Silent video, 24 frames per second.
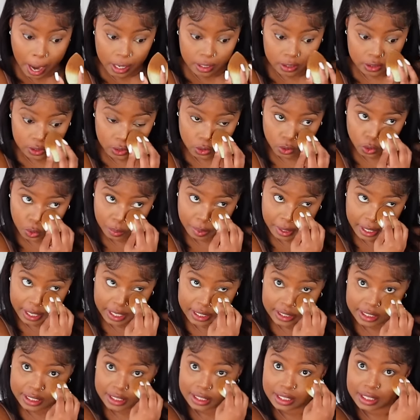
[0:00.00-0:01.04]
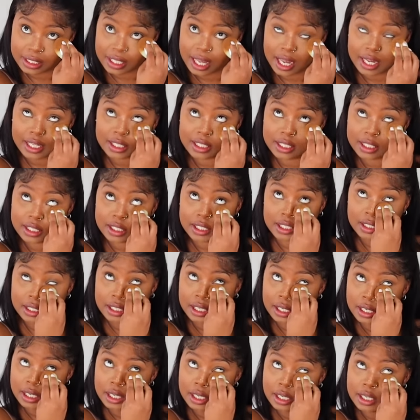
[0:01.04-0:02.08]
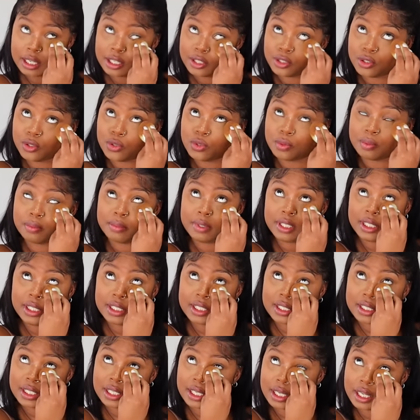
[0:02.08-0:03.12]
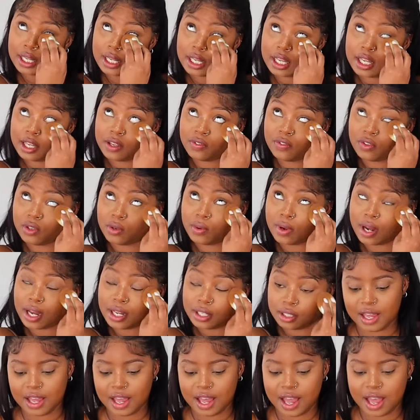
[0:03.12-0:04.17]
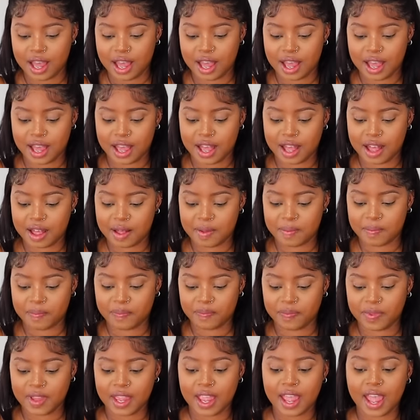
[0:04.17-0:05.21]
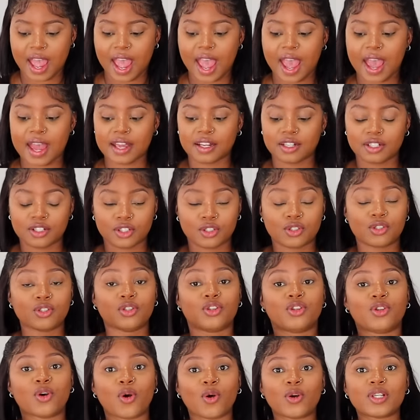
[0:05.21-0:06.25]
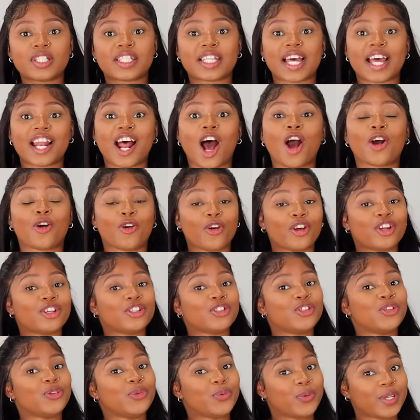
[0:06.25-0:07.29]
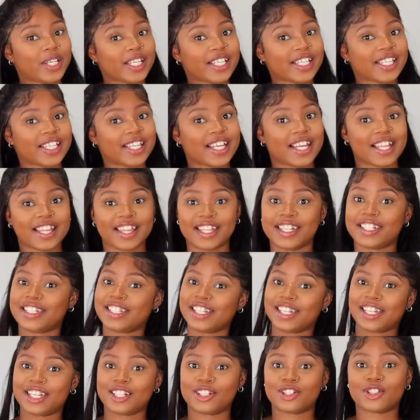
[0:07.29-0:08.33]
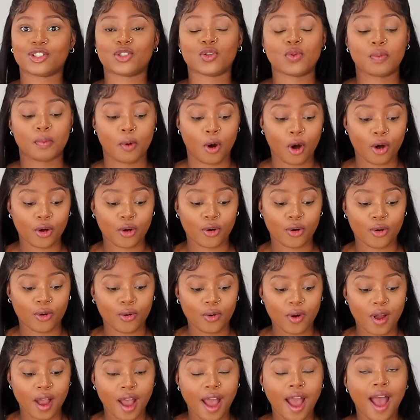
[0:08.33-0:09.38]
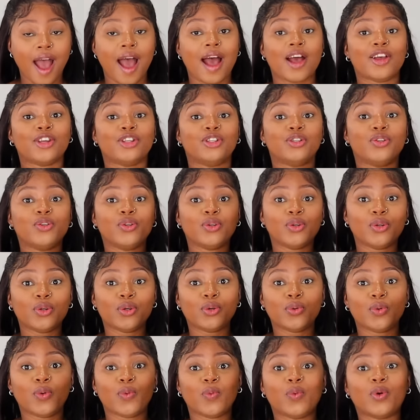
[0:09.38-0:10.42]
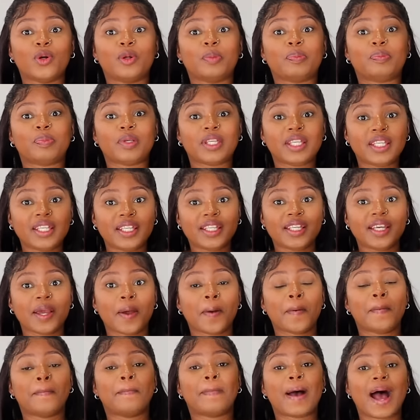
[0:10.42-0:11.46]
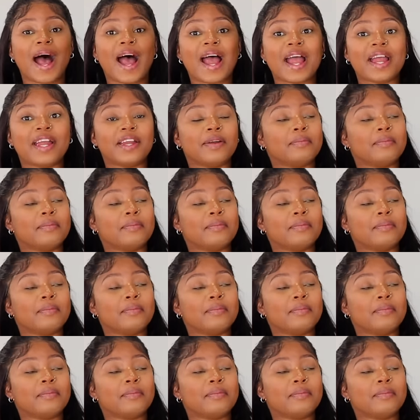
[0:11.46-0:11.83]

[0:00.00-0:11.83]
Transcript: super excited to meet everyone. And to those that are going to win the tickets tomorrow, you will be my